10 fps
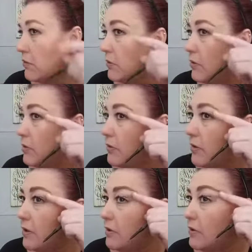This one looks
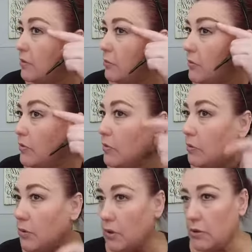like it dips a
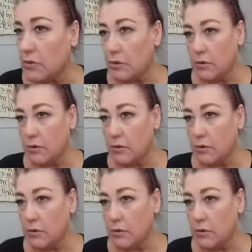little bit.